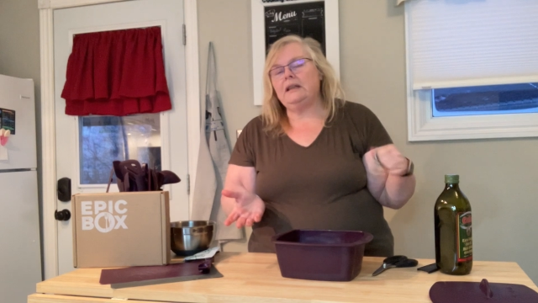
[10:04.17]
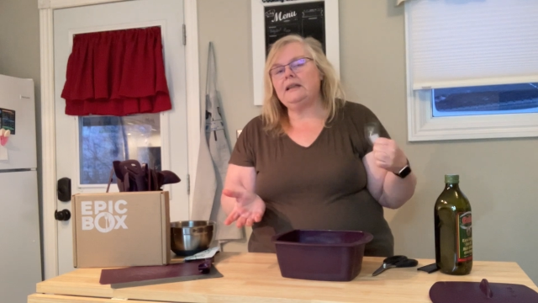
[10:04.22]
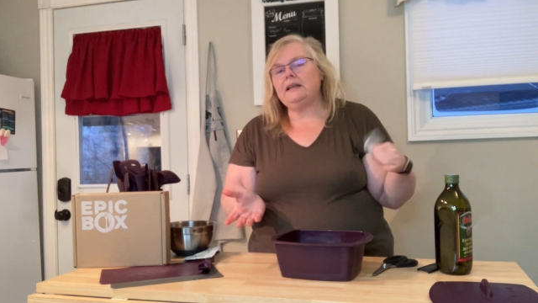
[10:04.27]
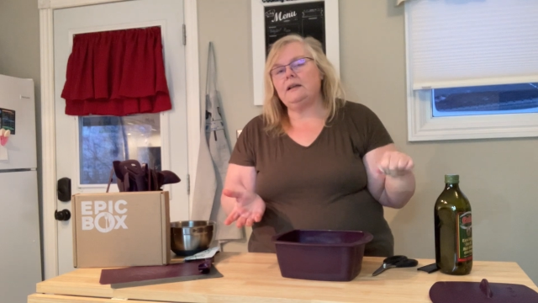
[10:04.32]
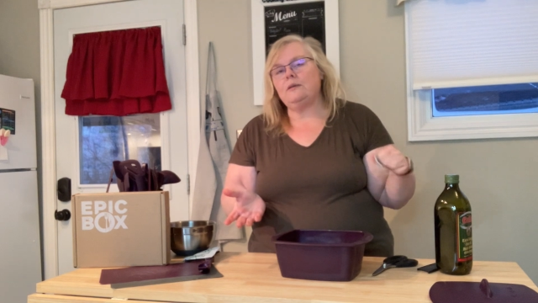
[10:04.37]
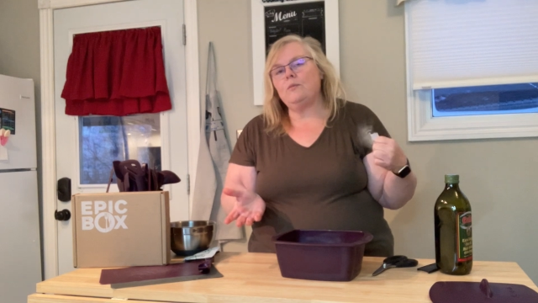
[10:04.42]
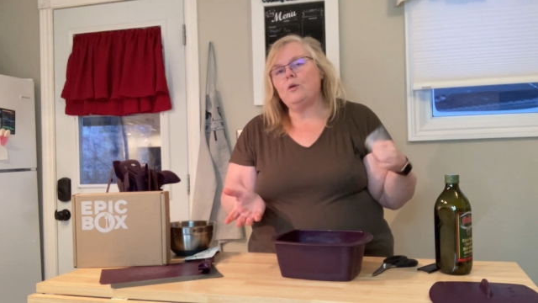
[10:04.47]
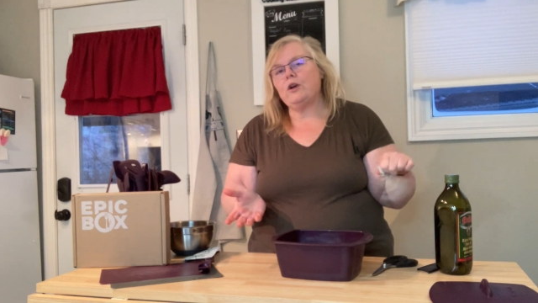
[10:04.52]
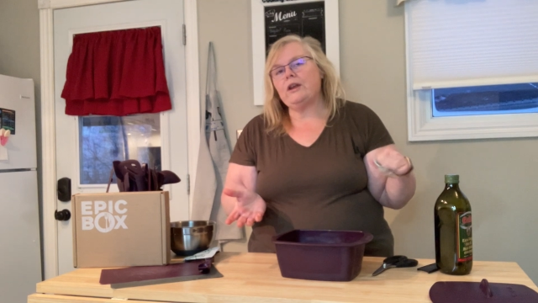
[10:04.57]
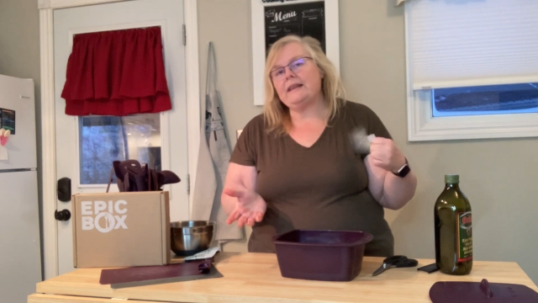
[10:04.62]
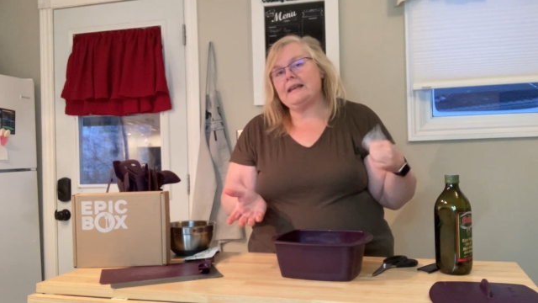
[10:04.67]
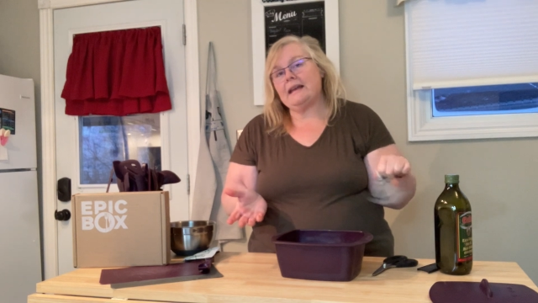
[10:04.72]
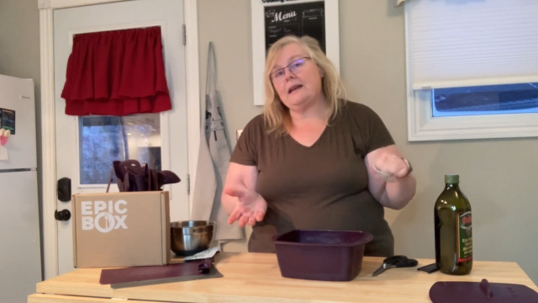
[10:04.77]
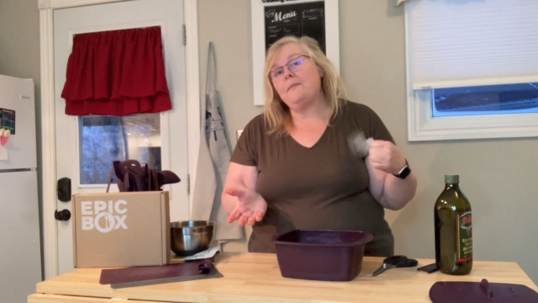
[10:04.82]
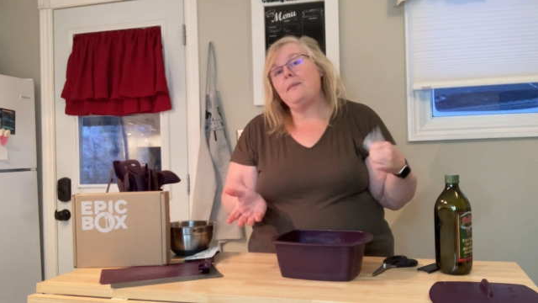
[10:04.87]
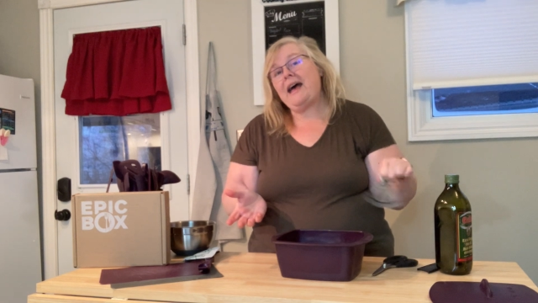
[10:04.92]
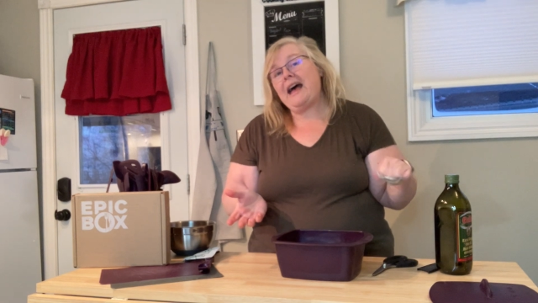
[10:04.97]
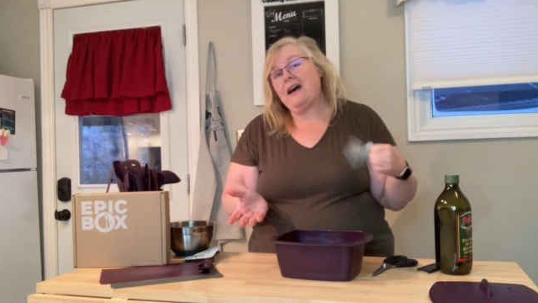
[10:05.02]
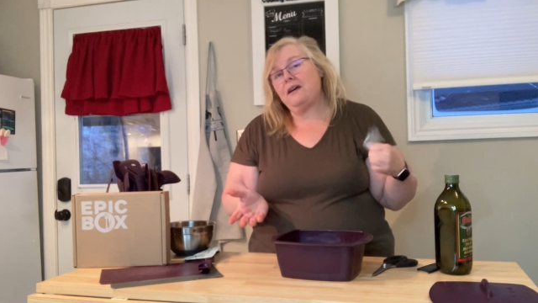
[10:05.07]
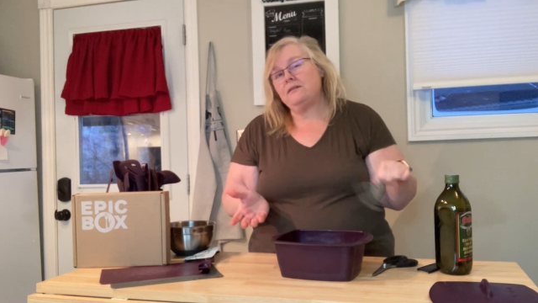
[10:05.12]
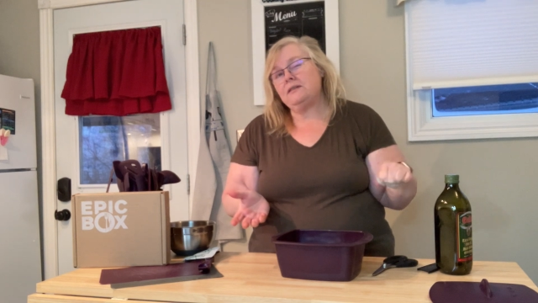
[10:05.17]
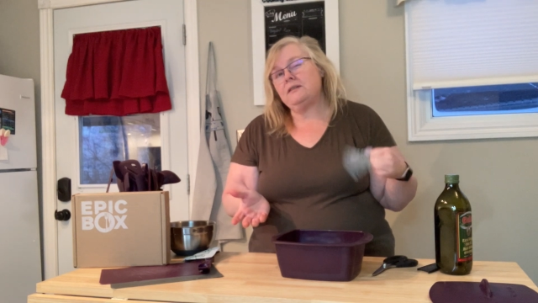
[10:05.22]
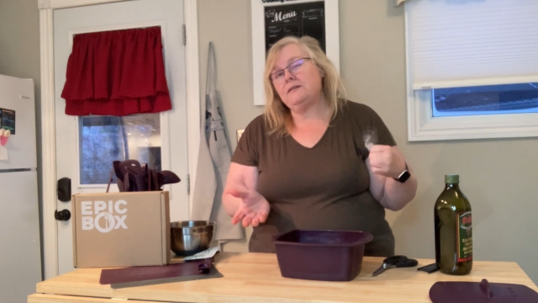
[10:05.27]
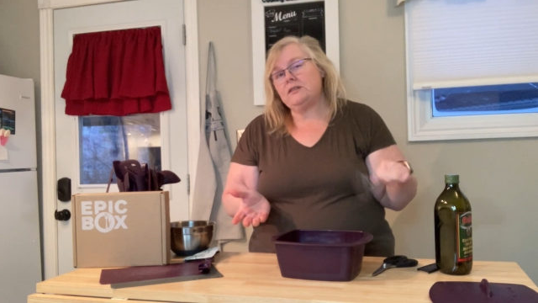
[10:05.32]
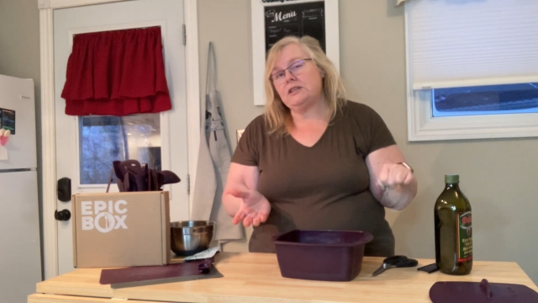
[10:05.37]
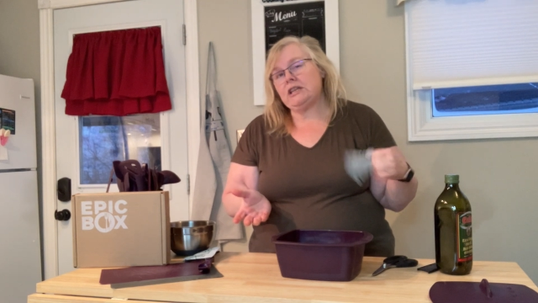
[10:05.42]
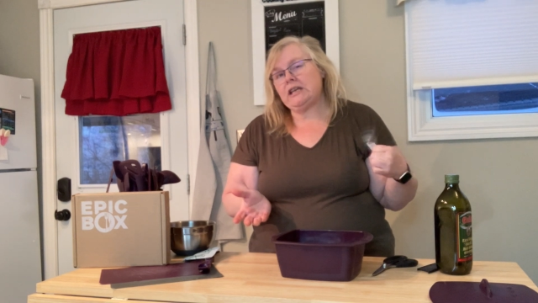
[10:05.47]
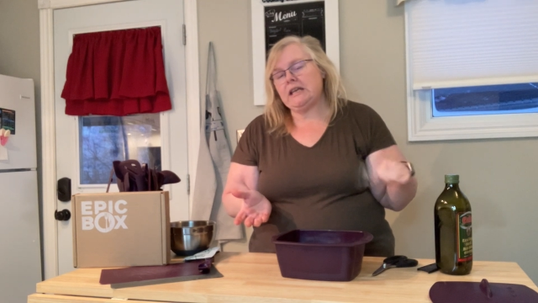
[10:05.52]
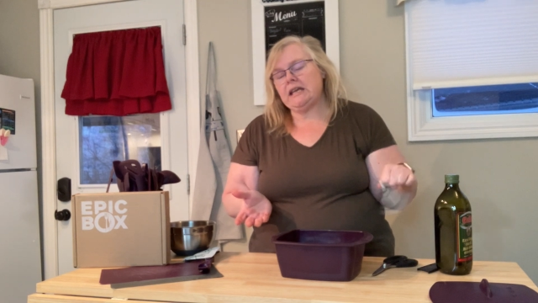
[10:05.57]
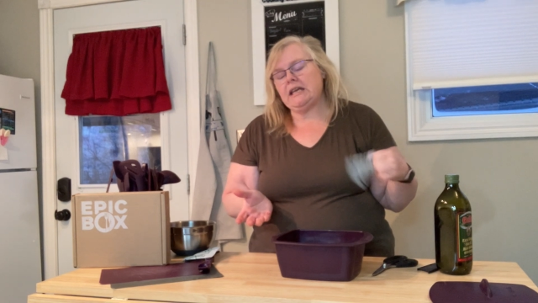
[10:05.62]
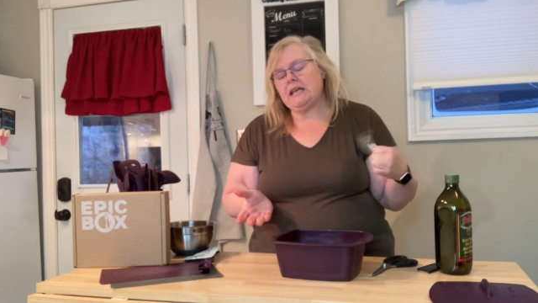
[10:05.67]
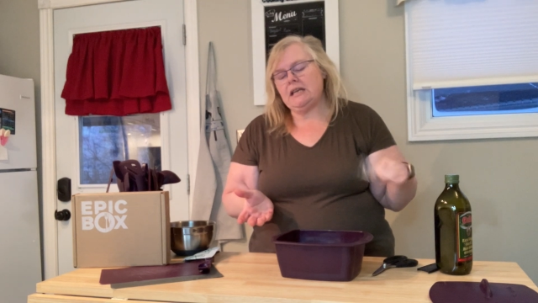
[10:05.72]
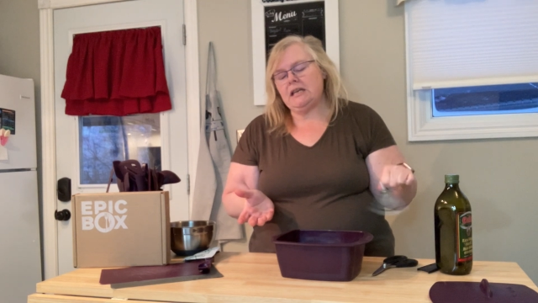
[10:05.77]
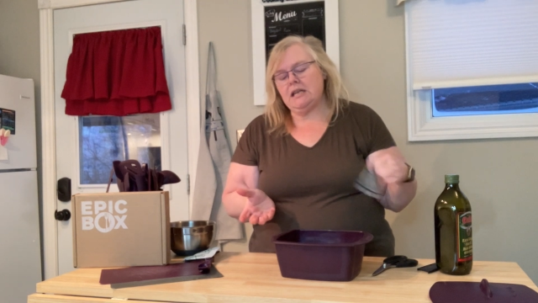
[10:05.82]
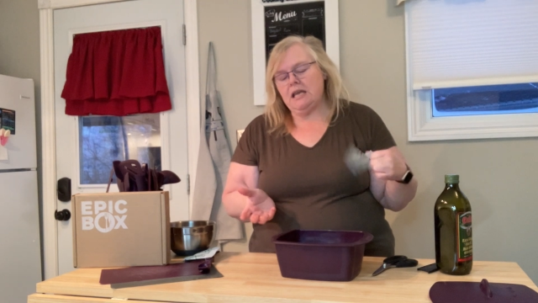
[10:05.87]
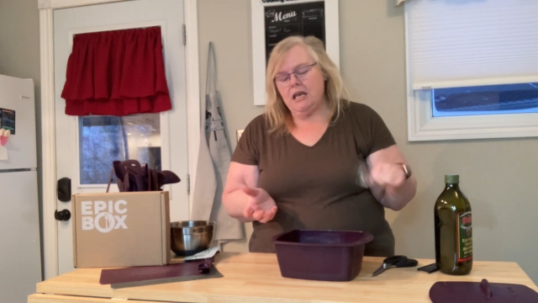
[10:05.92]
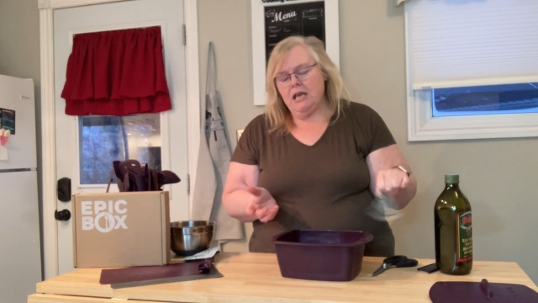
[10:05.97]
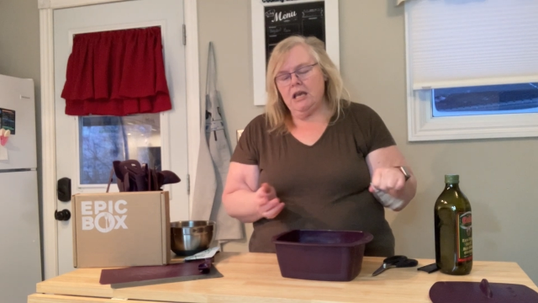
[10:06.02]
little more than a pound of chicken,